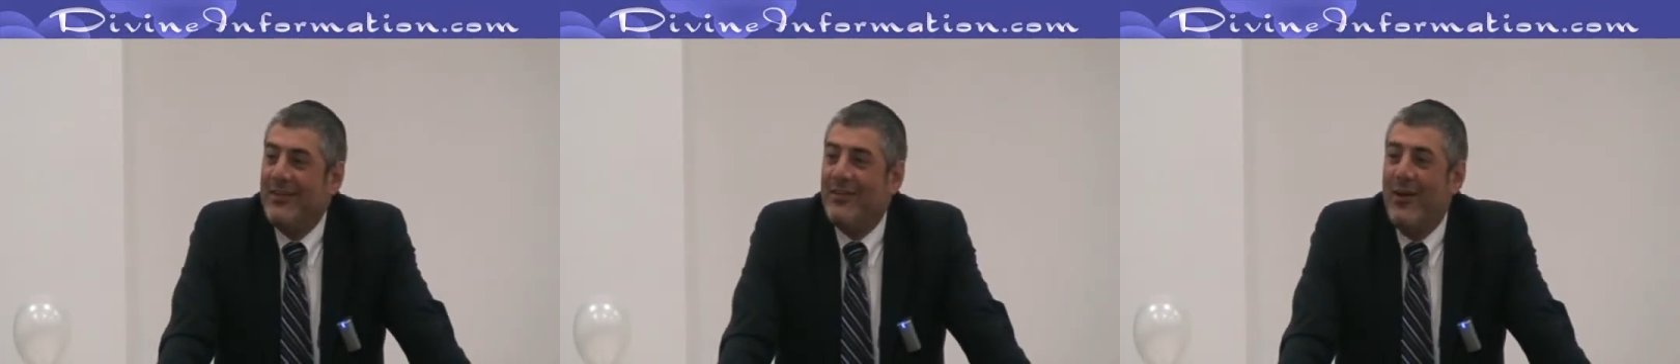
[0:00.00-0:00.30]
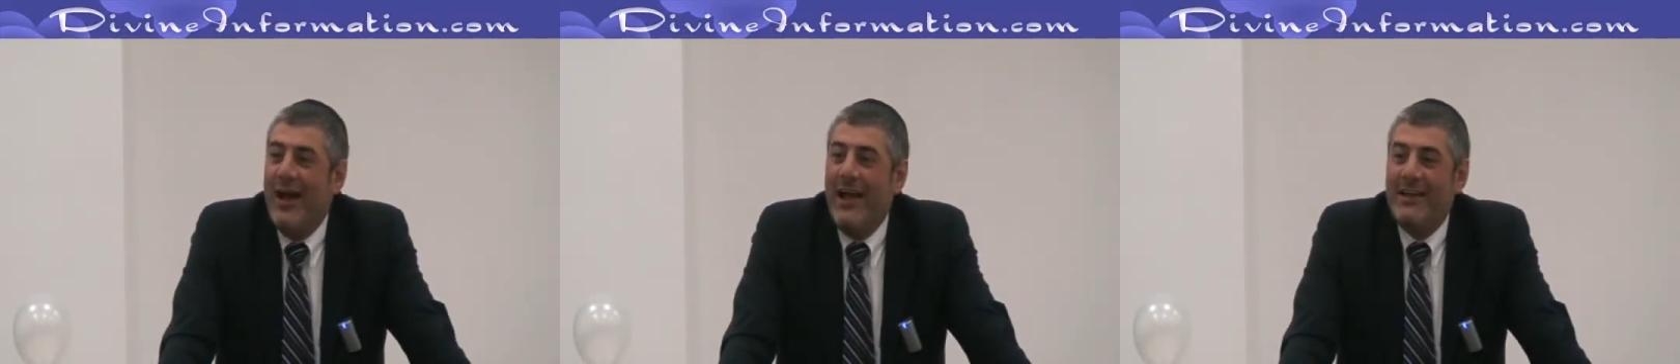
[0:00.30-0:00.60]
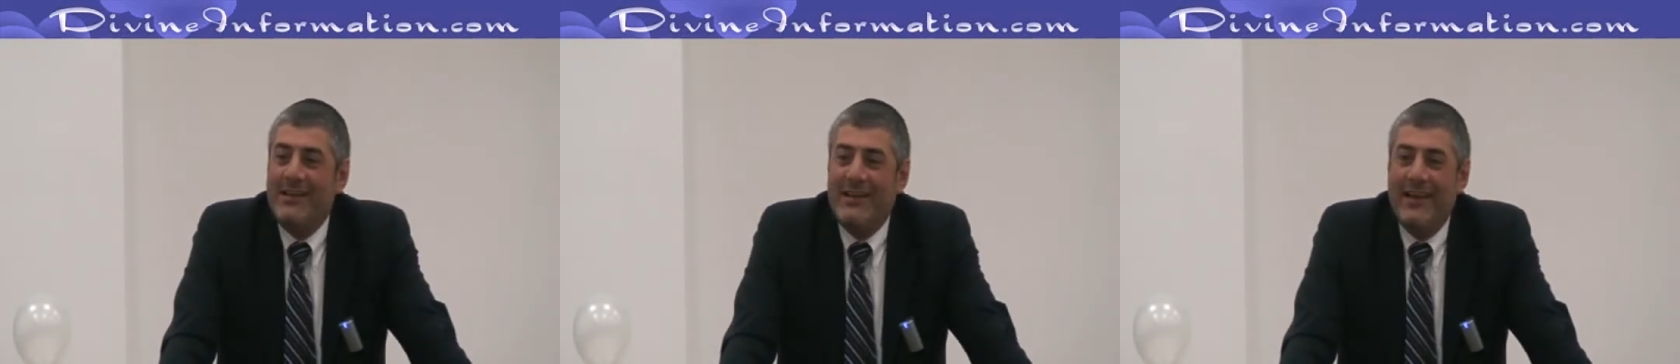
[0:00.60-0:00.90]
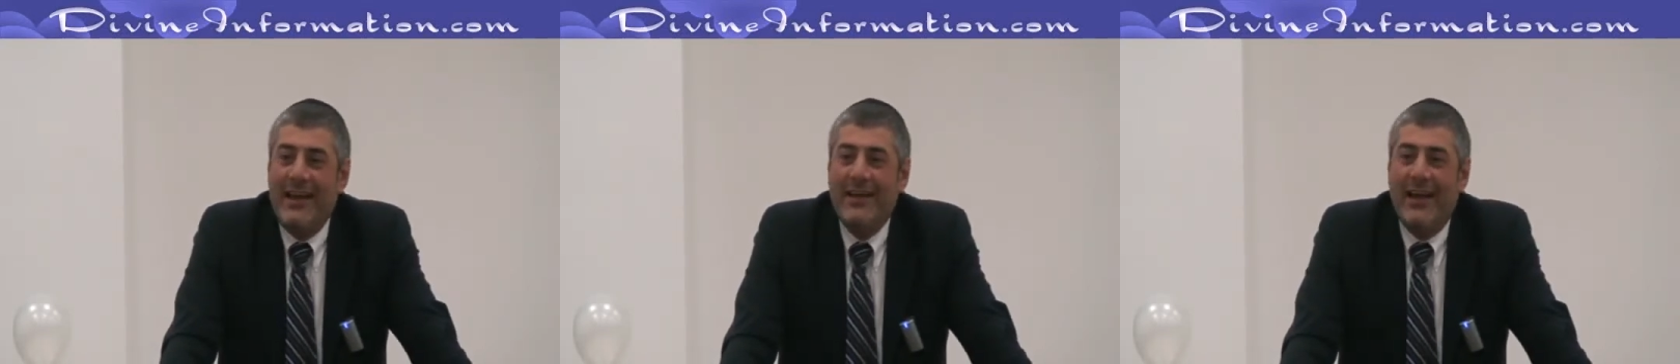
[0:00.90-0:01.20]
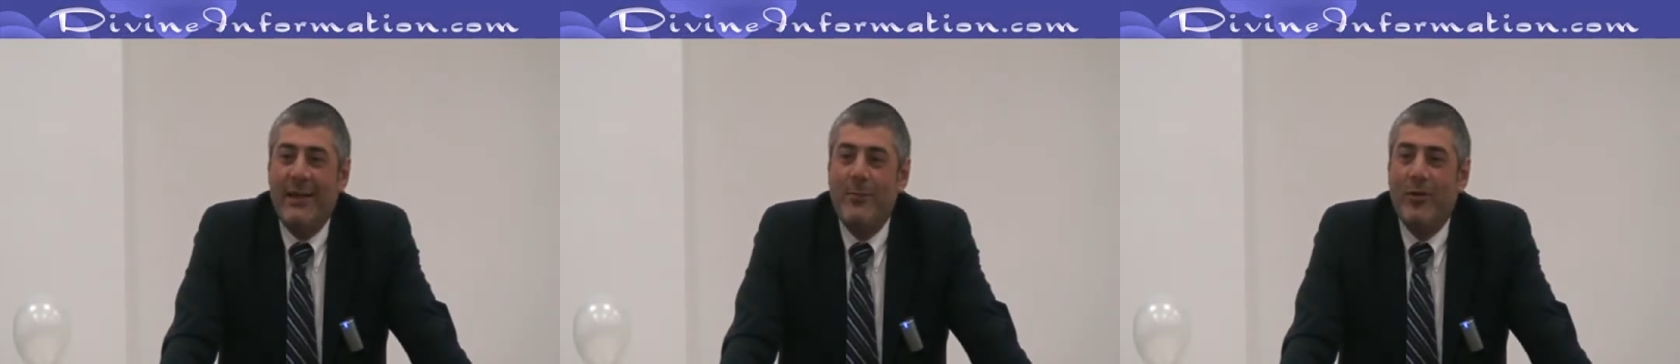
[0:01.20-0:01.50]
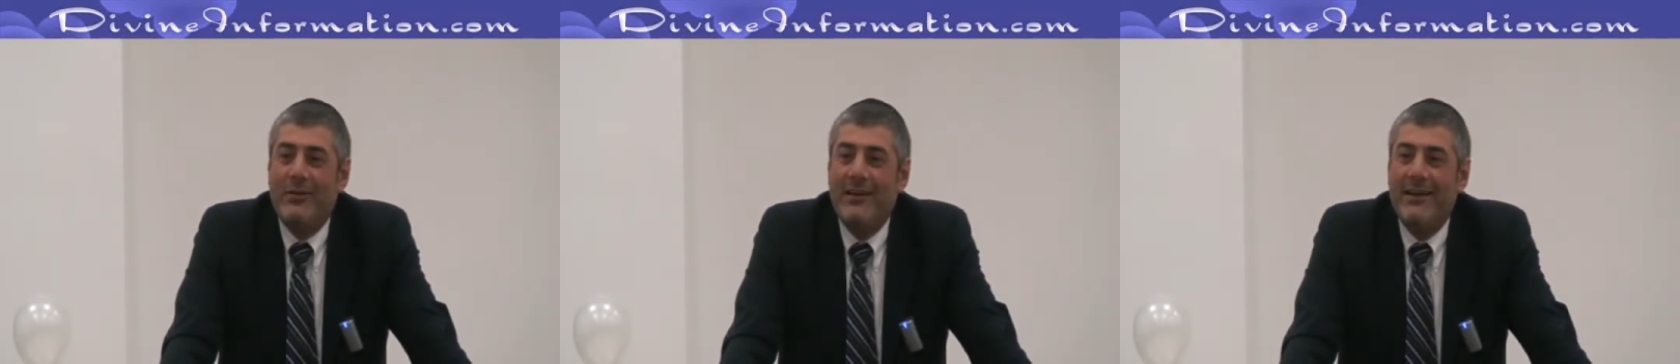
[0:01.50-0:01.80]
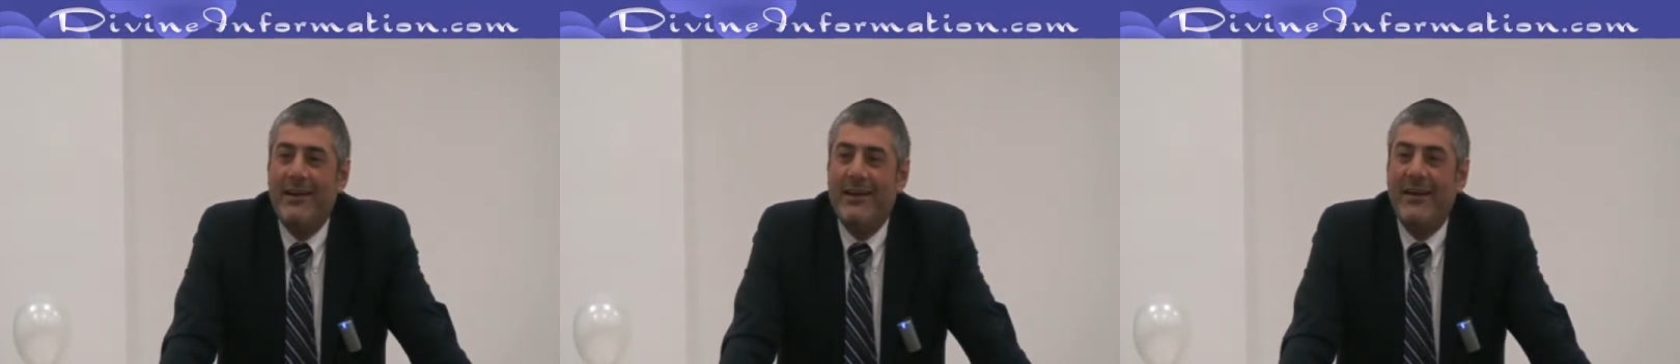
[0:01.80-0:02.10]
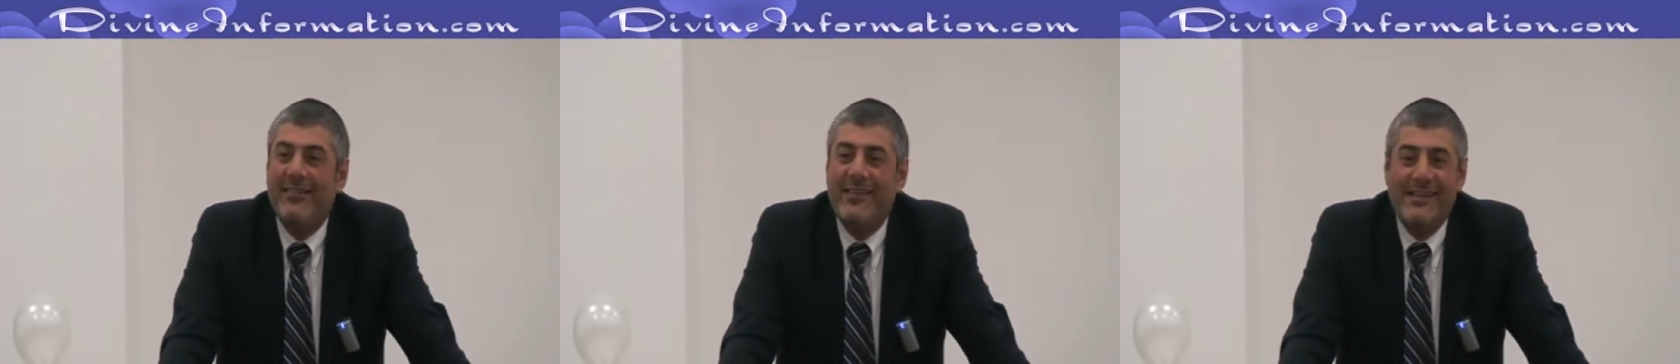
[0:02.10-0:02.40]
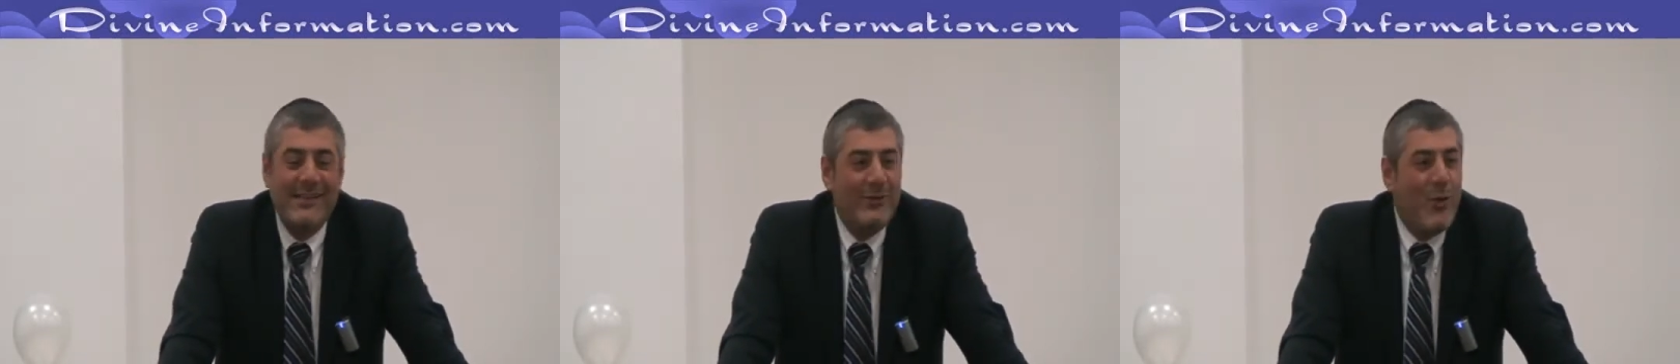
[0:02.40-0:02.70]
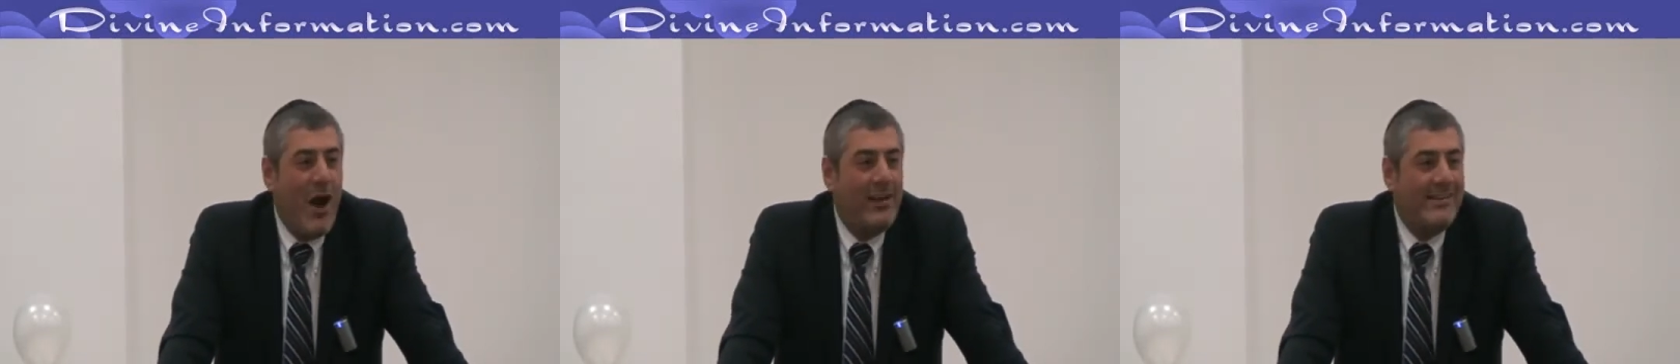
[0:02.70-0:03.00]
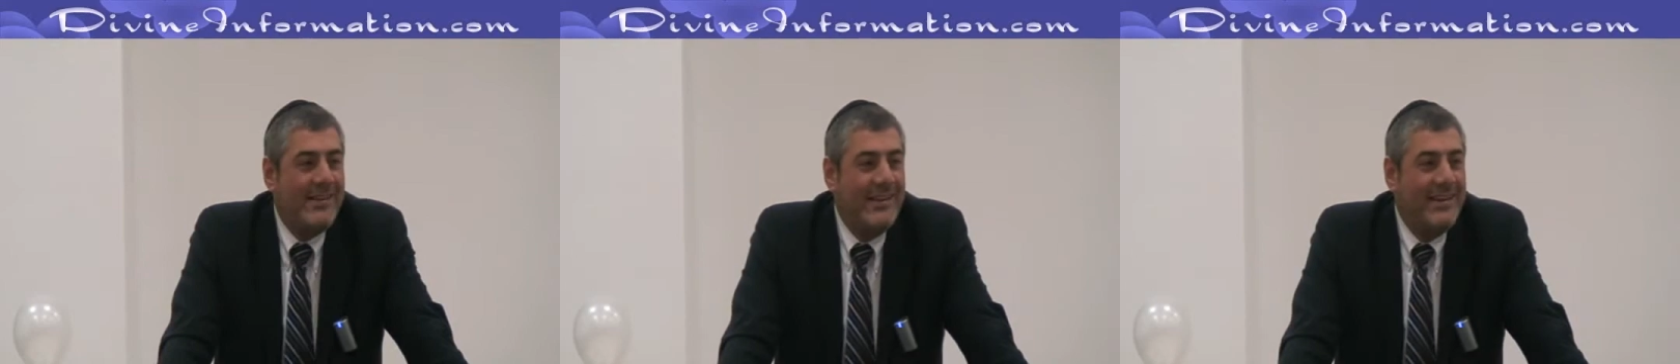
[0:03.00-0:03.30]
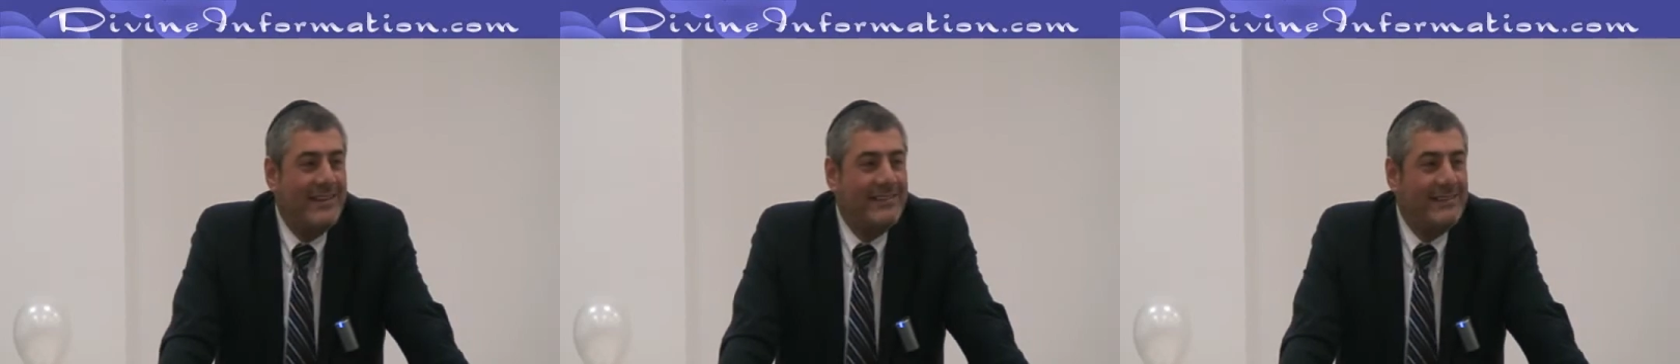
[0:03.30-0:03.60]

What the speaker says: So I bought an extended warranty.